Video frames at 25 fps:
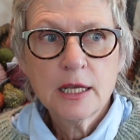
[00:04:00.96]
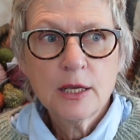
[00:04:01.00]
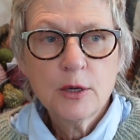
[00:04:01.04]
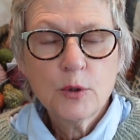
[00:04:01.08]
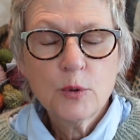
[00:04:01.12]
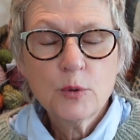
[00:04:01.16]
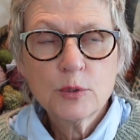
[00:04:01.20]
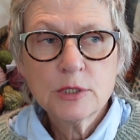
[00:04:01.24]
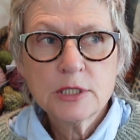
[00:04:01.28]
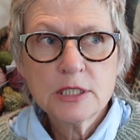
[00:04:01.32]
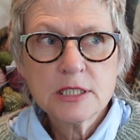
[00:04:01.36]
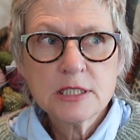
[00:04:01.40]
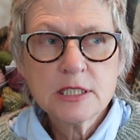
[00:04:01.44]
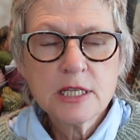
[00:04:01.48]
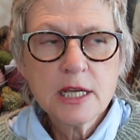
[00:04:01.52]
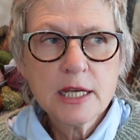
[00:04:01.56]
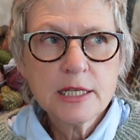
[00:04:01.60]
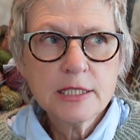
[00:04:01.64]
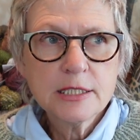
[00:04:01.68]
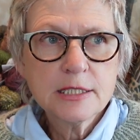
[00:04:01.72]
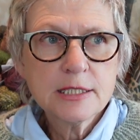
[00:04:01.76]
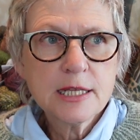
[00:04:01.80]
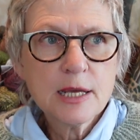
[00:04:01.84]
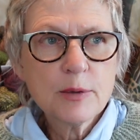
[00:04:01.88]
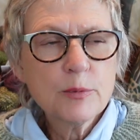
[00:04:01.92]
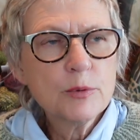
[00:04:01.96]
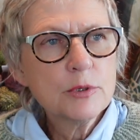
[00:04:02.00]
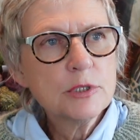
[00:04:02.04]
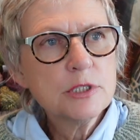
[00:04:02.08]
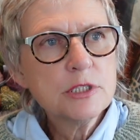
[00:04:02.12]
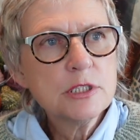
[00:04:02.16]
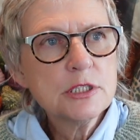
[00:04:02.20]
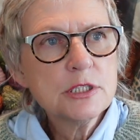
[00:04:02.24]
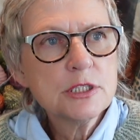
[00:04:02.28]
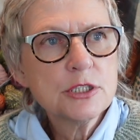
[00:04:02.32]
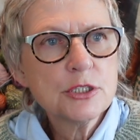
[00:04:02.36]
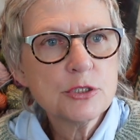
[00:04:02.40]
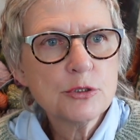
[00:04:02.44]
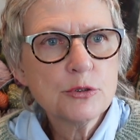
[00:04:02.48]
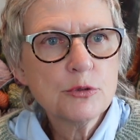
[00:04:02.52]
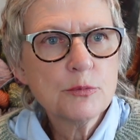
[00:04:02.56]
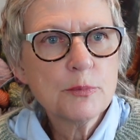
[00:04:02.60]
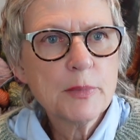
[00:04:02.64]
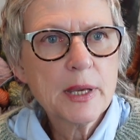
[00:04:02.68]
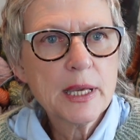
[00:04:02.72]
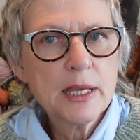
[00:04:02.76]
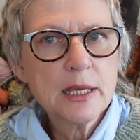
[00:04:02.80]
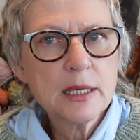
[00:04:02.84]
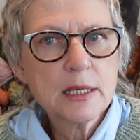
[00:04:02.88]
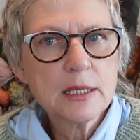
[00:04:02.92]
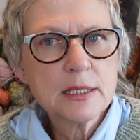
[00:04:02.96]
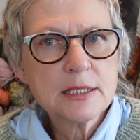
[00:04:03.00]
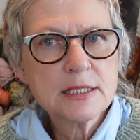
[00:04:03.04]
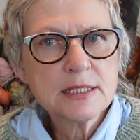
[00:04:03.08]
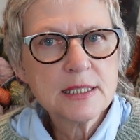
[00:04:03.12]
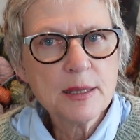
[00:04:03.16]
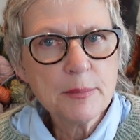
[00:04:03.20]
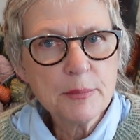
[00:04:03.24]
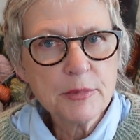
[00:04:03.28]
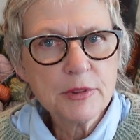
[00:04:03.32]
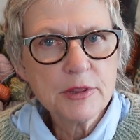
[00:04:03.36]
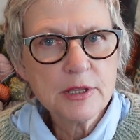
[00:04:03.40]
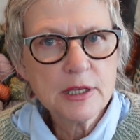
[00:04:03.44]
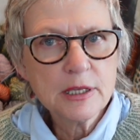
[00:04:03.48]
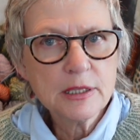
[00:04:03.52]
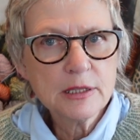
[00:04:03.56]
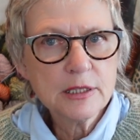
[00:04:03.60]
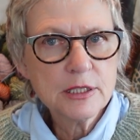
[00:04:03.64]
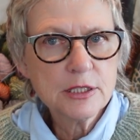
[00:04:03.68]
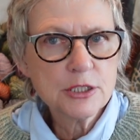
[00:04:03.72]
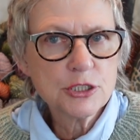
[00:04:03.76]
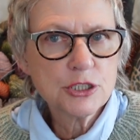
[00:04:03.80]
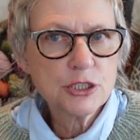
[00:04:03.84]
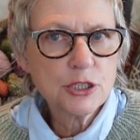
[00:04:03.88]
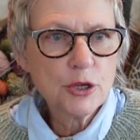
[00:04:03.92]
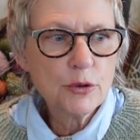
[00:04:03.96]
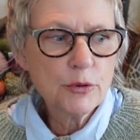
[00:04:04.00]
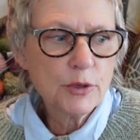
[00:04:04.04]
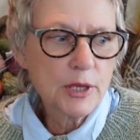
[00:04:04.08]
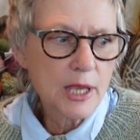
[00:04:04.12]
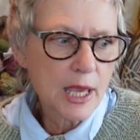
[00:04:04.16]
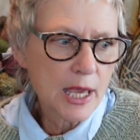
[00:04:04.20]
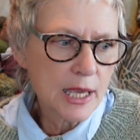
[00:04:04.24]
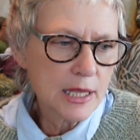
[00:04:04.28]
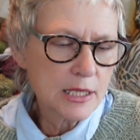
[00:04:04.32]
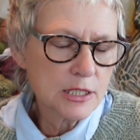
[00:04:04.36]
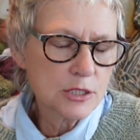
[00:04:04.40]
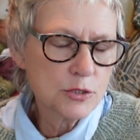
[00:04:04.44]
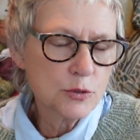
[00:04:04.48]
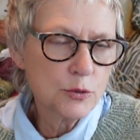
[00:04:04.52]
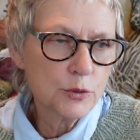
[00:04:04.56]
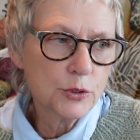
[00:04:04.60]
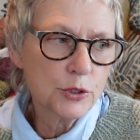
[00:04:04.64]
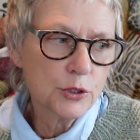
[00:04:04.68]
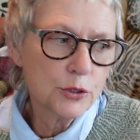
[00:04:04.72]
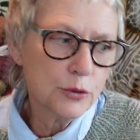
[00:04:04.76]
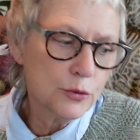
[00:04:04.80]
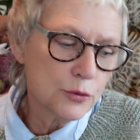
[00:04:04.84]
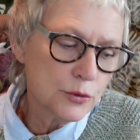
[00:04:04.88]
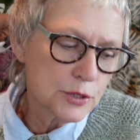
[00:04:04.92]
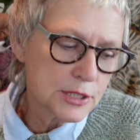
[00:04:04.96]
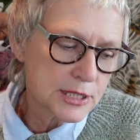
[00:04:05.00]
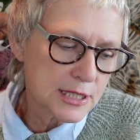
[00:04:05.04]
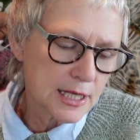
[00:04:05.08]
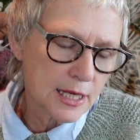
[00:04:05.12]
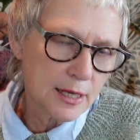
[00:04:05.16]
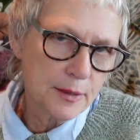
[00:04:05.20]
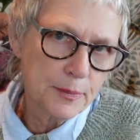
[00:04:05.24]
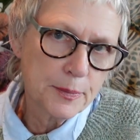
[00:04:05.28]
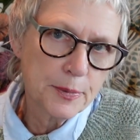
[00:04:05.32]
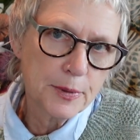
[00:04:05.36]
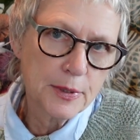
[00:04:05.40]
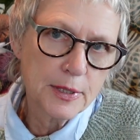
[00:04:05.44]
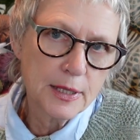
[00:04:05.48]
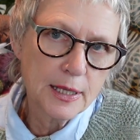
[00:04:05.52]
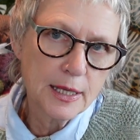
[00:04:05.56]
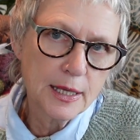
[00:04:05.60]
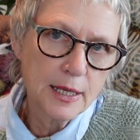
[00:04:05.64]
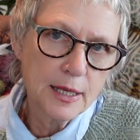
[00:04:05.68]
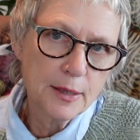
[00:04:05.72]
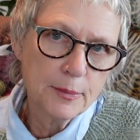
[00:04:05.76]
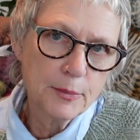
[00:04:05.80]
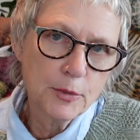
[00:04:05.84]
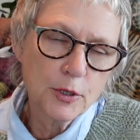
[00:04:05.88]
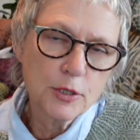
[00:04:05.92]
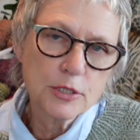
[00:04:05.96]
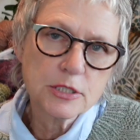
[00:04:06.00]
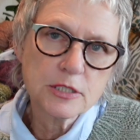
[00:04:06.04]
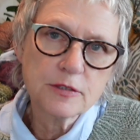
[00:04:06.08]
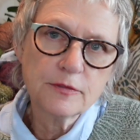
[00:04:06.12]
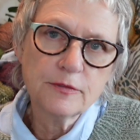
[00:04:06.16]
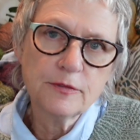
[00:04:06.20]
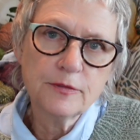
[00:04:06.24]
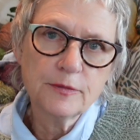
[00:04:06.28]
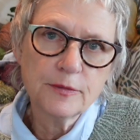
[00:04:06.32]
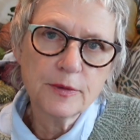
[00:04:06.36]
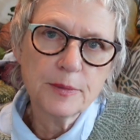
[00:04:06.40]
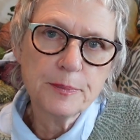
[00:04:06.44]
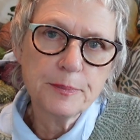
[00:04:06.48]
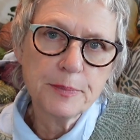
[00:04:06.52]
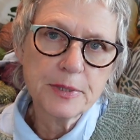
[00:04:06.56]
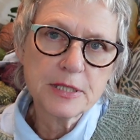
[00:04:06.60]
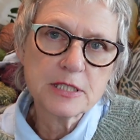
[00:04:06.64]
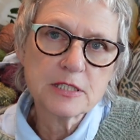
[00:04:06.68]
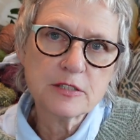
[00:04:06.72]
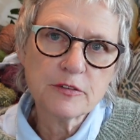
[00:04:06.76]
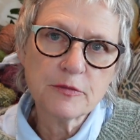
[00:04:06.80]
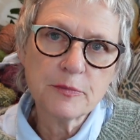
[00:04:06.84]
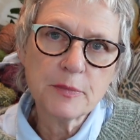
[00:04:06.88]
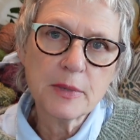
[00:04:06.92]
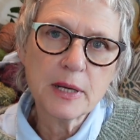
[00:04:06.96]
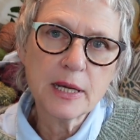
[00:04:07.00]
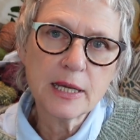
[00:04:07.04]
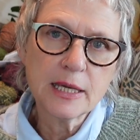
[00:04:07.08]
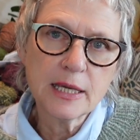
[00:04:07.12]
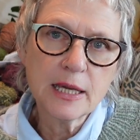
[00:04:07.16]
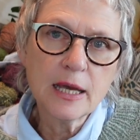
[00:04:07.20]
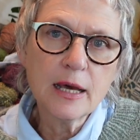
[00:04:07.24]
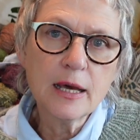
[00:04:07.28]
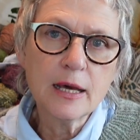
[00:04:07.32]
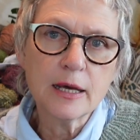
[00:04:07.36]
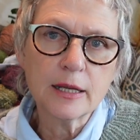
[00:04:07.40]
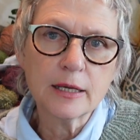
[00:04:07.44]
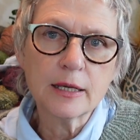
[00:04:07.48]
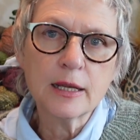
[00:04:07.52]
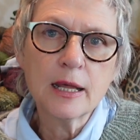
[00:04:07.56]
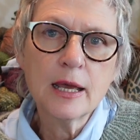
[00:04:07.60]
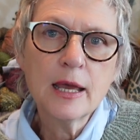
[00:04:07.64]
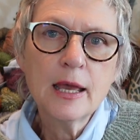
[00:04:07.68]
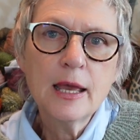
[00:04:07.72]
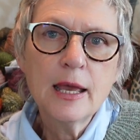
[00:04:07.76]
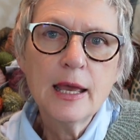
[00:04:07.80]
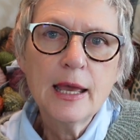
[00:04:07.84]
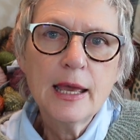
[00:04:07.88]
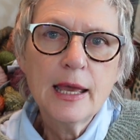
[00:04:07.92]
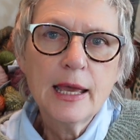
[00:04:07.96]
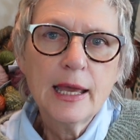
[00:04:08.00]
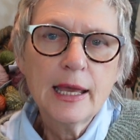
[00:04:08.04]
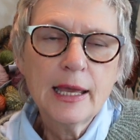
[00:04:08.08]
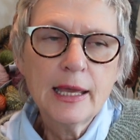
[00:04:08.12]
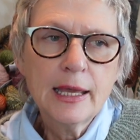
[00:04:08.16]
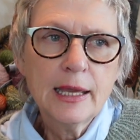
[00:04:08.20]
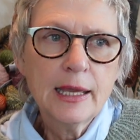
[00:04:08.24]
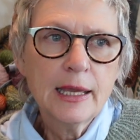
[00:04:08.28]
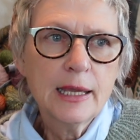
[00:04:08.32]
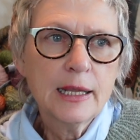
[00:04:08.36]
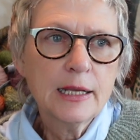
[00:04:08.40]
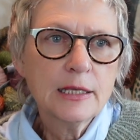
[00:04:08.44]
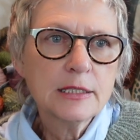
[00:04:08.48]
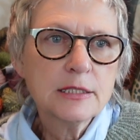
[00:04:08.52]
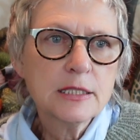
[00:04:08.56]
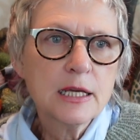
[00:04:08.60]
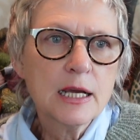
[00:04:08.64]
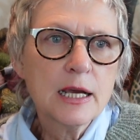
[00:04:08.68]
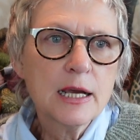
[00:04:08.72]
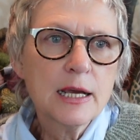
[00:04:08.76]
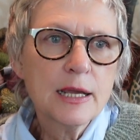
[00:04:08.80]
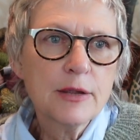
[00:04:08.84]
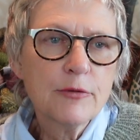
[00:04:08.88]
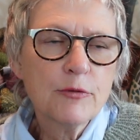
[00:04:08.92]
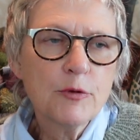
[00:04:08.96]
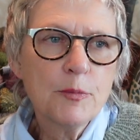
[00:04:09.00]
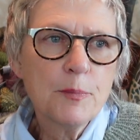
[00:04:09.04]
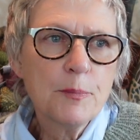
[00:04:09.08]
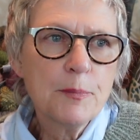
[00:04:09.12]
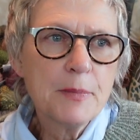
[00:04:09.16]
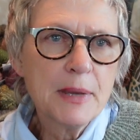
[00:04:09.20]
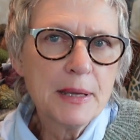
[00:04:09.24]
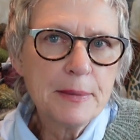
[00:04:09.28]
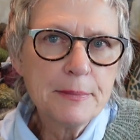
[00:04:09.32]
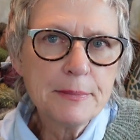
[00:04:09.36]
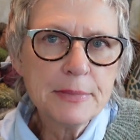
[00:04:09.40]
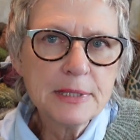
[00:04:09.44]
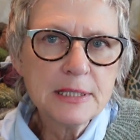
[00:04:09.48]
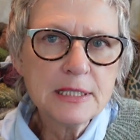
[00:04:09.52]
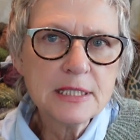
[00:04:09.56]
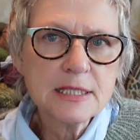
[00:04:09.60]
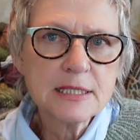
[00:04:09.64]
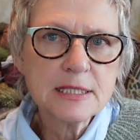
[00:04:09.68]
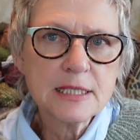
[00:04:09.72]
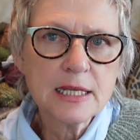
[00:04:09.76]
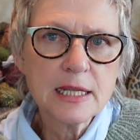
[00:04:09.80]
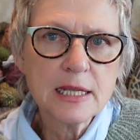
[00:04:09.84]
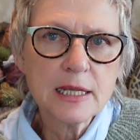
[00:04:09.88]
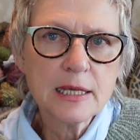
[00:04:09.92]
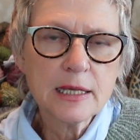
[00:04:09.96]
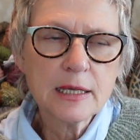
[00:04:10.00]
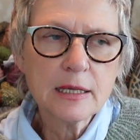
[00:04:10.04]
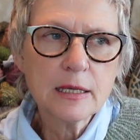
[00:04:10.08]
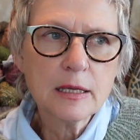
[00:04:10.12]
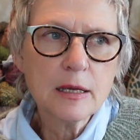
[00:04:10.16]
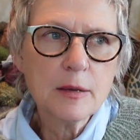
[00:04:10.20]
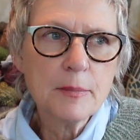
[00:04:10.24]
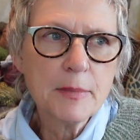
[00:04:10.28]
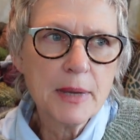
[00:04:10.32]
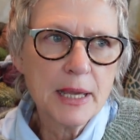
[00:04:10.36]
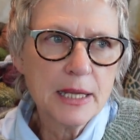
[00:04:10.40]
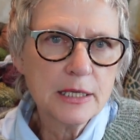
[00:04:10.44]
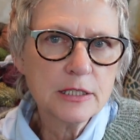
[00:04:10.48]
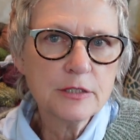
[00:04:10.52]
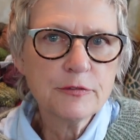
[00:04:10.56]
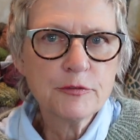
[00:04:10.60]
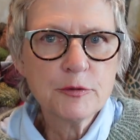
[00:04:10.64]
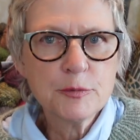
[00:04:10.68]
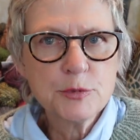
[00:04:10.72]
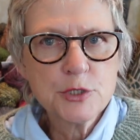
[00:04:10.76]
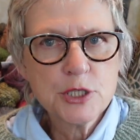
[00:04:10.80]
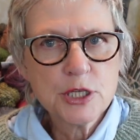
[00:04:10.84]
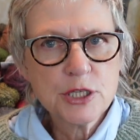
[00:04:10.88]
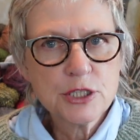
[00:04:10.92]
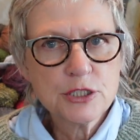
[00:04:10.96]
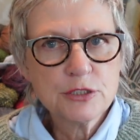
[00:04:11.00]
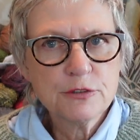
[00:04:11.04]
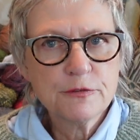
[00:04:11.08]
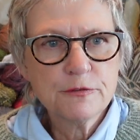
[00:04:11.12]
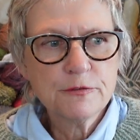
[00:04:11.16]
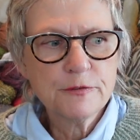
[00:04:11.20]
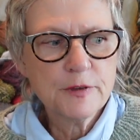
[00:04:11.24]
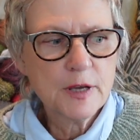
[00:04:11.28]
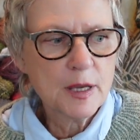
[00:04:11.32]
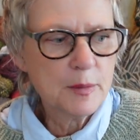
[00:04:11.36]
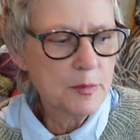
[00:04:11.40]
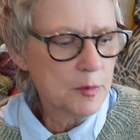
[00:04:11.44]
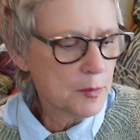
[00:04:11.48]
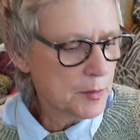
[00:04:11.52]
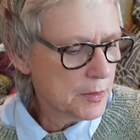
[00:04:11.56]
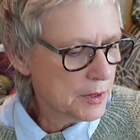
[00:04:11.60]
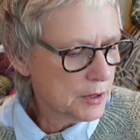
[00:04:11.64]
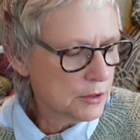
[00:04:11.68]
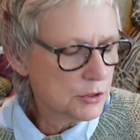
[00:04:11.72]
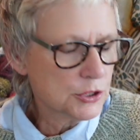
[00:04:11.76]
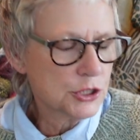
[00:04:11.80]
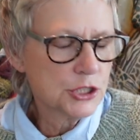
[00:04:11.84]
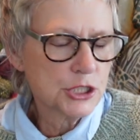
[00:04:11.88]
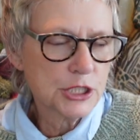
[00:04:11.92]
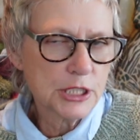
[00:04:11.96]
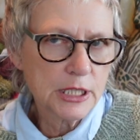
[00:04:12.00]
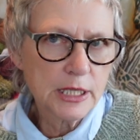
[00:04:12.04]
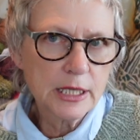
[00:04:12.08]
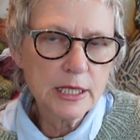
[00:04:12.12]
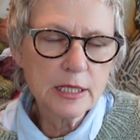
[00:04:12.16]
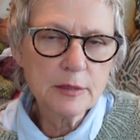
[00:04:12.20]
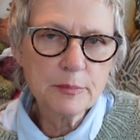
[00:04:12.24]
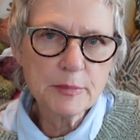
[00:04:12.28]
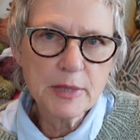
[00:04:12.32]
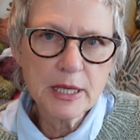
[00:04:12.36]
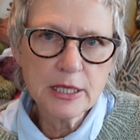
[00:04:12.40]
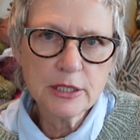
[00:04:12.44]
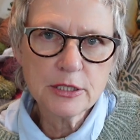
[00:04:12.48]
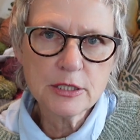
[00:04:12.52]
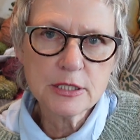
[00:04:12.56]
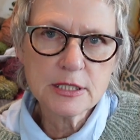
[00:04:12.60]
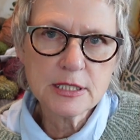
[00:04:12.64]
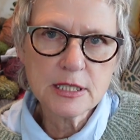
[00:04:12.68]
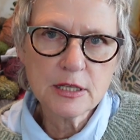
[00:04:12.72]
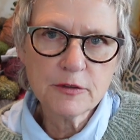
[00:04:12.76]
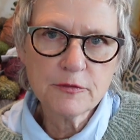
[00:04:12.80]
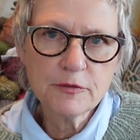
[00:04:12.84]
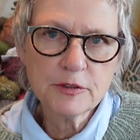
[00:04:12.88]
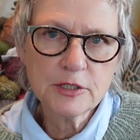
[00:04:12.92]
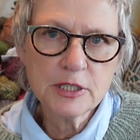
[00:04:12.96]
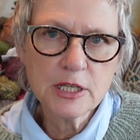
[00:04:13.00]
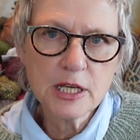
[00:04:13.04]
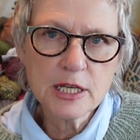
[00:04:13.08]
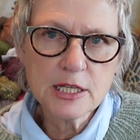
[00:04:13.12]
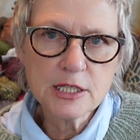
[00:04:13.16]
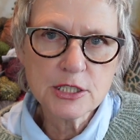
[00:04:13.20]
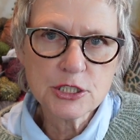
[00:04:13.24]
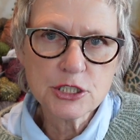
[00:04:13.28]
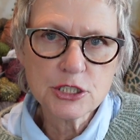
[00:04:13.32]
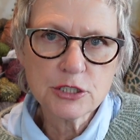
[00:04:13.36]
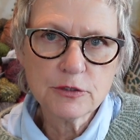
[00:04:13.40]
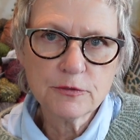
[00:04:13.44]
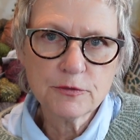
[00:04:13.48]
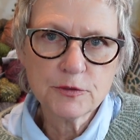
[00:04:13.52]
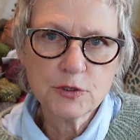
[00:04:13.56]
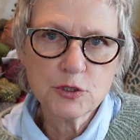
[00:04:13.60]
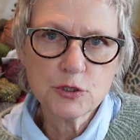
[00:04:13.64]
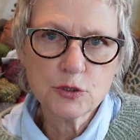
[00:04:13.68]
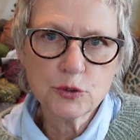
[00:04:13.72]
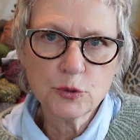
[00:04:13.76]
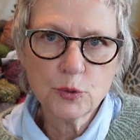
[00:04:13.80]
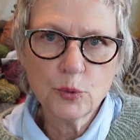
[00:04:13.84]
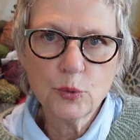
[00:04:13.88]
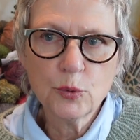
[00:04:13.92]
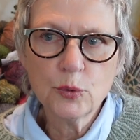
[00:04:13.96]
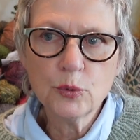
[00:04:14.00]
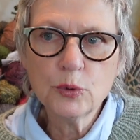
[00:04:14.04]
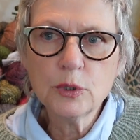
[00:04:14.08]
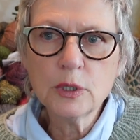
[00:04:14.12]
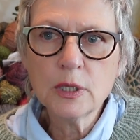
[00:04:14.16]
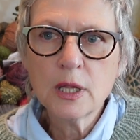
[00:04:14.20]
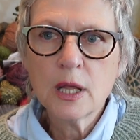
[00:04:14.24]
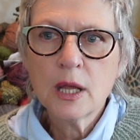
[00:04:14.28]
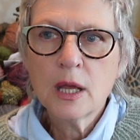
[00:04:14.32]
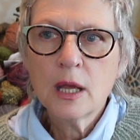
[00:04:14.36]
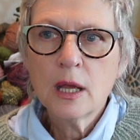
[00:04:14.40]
or decided I wanted to make something that showcased or used up lots of bits of my yarn, and I remembered seeing Amanda from Junction Fibre Mill. She had made herself a Nightshift Shawl